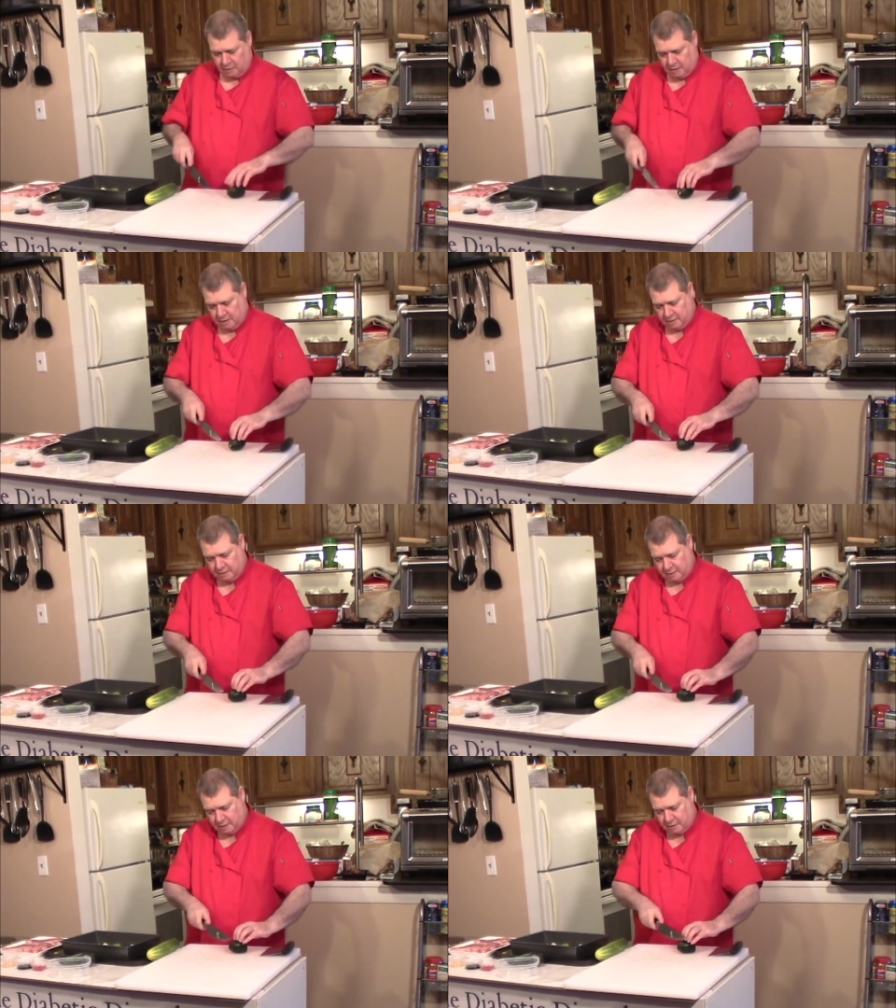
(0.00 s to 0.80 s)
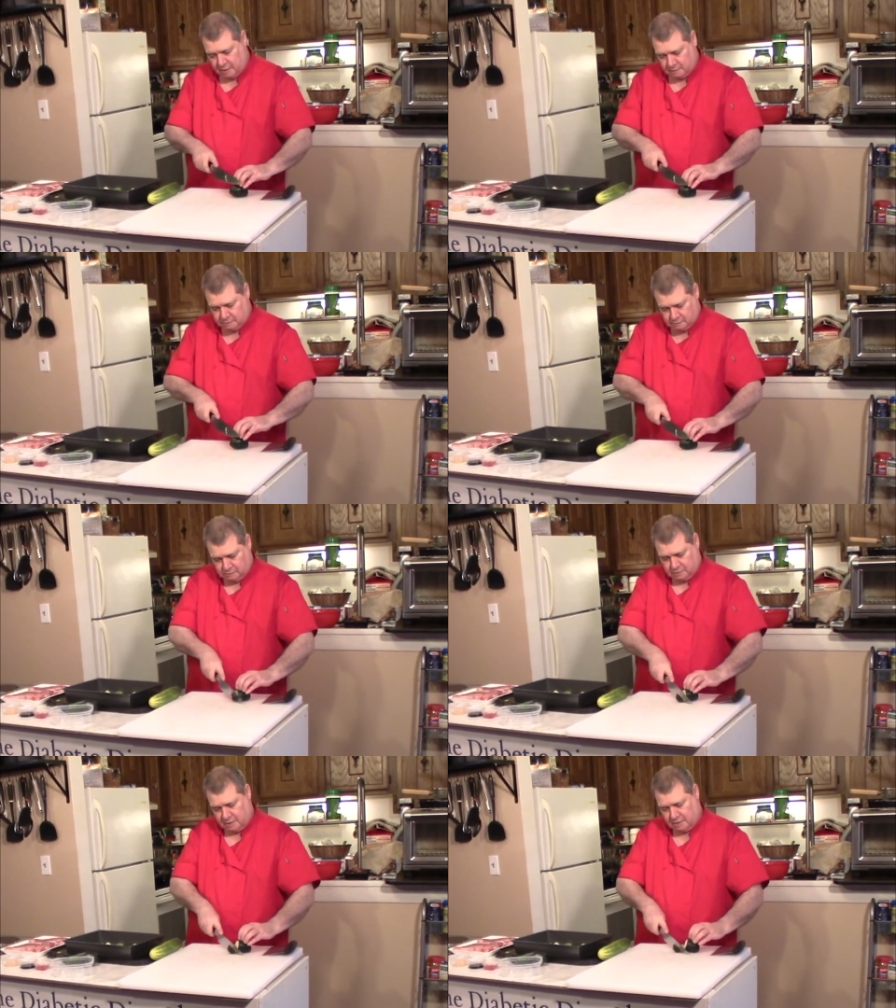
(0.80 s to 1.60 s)
And uh,
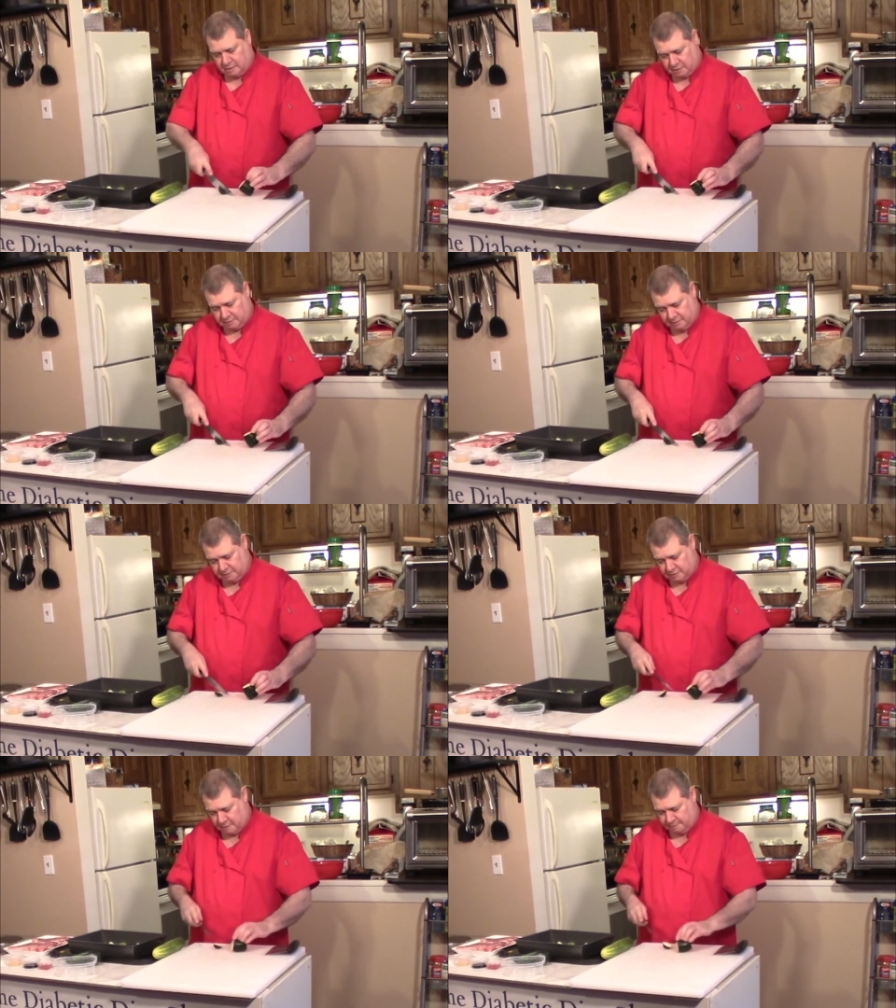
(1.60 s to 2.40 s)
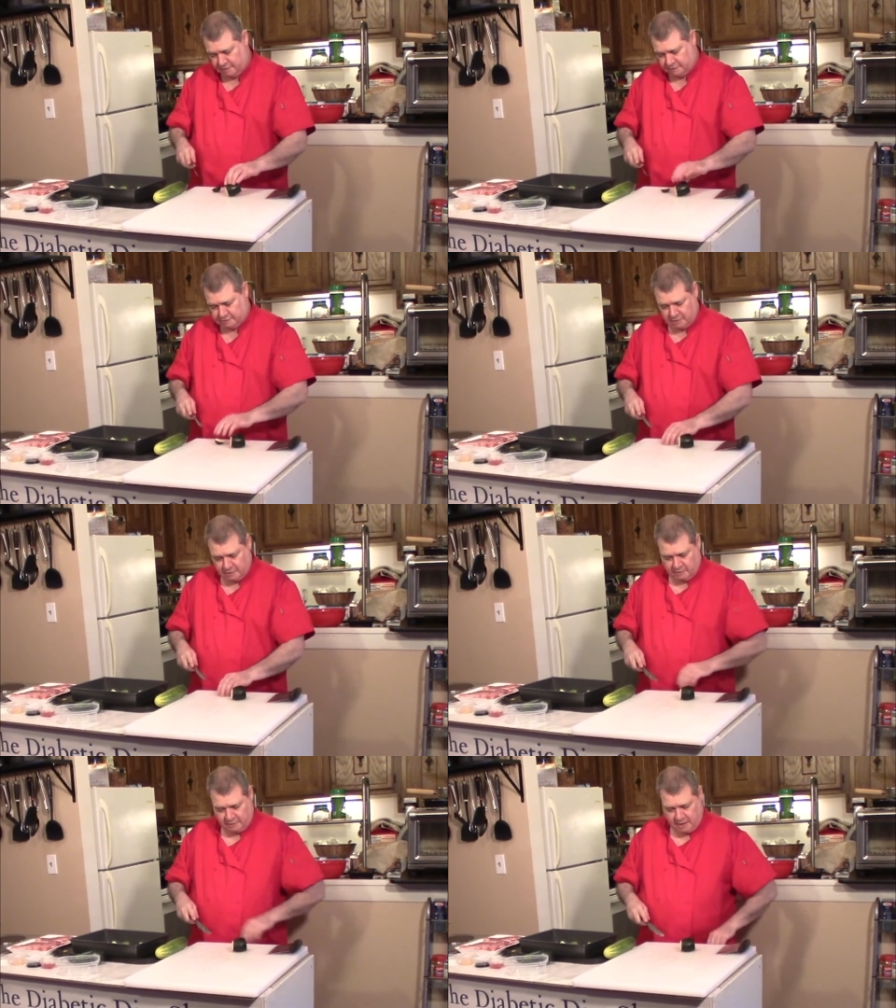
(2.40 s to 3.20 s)
I can cut these up. These,
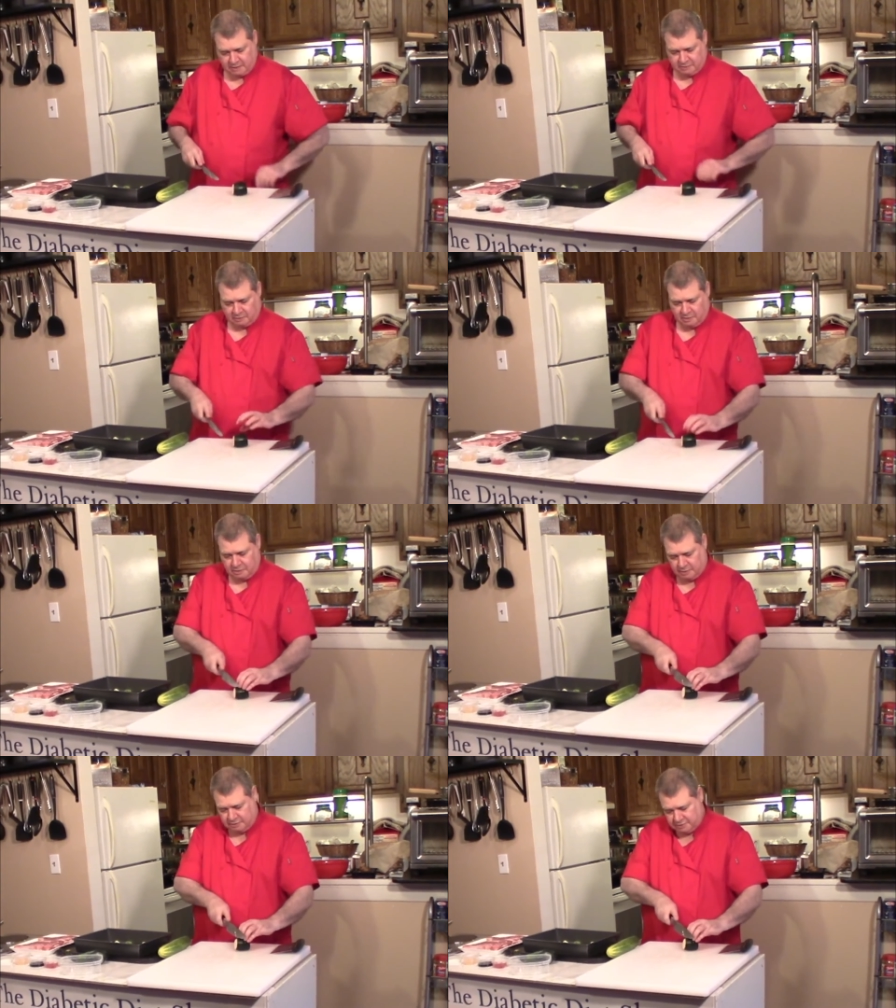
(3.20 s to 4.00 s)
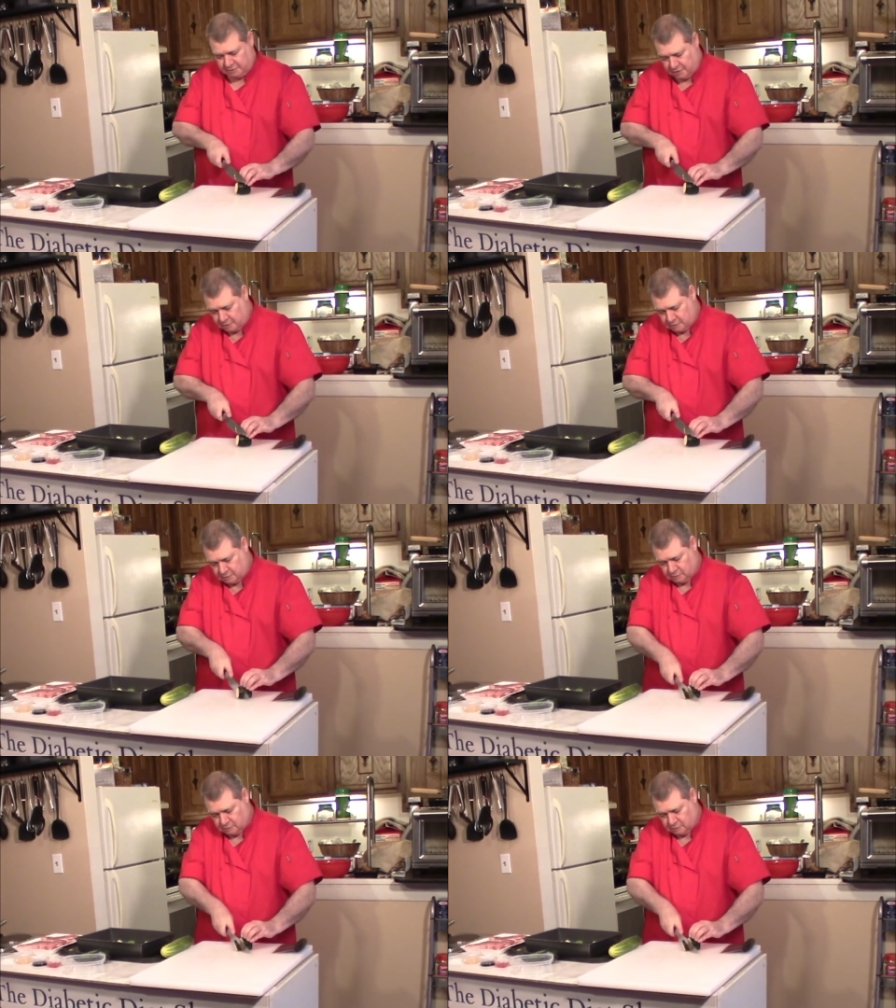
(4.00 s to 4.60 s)
the ends look good still.